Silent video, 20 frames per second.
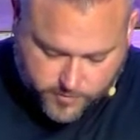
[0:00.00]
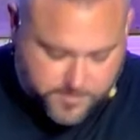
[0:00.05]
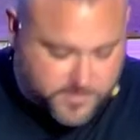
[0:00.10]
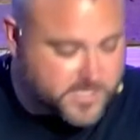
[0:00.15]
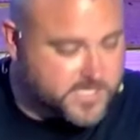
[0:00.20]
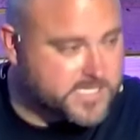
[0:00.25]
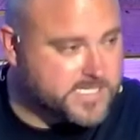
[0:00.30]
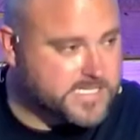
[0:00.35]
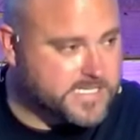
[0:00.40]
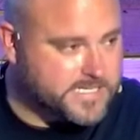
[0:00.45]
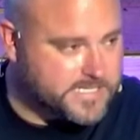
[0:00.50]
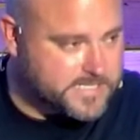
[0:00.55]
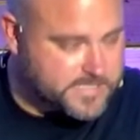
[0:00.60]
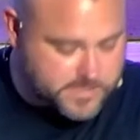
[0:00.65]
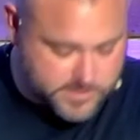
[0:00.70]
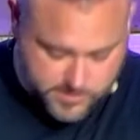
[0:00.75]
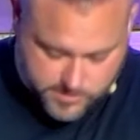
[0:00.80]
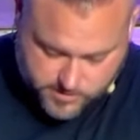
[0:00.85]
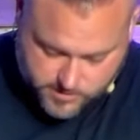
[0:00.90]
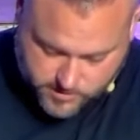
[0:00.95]
from the
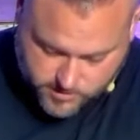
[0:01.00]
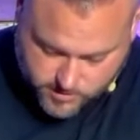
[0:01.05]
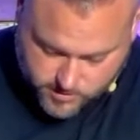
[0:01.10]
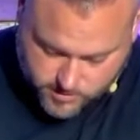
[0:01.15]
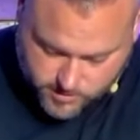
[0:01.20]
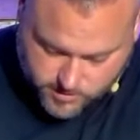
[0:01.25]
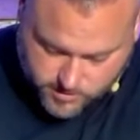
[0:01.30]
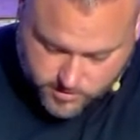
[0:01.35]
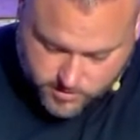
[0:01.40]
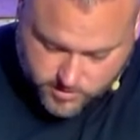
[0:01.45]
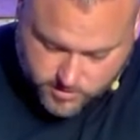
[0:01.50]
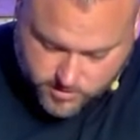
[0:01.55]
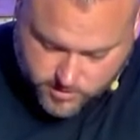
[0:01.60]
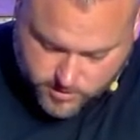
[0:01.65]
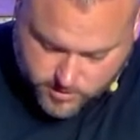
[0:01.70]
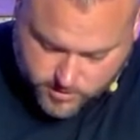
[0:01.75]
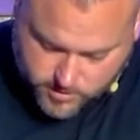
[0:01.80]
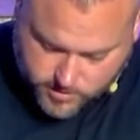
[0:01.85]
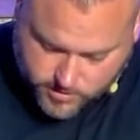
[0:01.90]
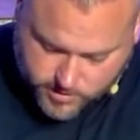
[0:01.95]
cities.
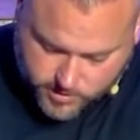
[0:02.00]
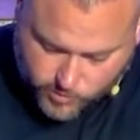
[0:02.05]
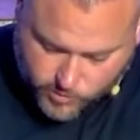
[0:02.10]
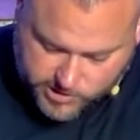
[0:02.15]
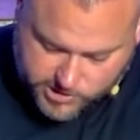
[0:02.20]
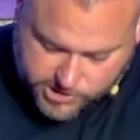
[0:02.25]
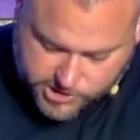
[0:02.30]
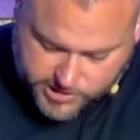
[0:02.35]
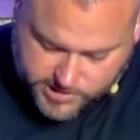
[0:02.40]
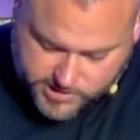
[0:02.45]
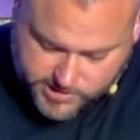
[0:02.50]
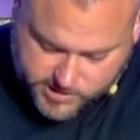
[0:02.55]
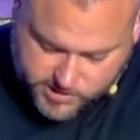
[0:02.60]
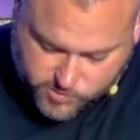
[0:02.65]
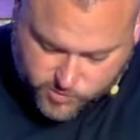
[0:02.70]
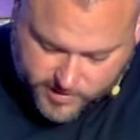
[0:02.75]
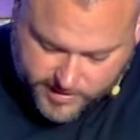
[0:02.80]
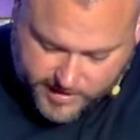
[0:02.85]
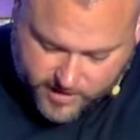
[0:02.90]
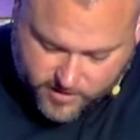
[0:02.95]
And when
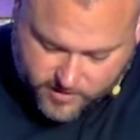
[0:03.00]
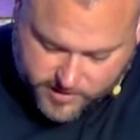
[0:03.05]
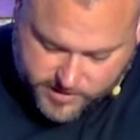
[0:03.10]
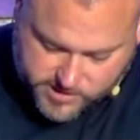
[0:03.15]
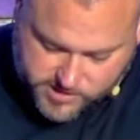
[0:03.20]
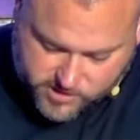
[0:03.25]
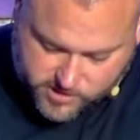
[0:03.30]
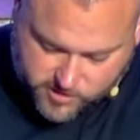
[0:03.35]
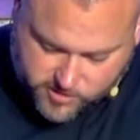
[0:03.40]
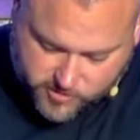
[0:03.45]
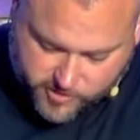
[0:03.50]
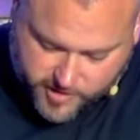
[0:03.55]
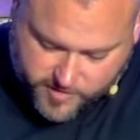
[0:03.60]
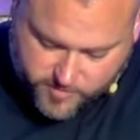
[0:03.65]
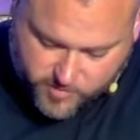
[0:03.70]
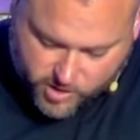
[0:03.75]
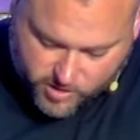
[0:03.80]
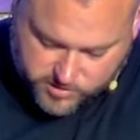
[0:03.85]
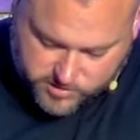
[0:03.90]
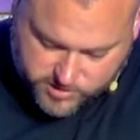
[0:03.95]
Jesus went out, he saw a
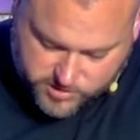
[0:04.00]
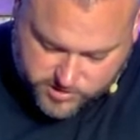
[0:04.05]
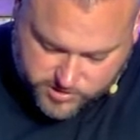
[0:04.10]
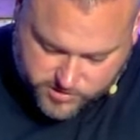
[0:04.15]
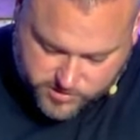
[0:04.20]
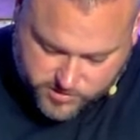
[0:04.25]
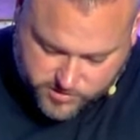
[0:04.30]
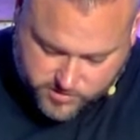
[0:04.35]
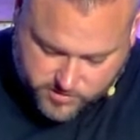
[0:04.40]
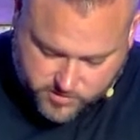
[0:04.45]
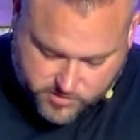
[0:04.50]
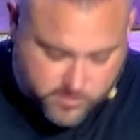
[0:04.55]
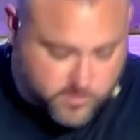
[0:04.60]
great multitude.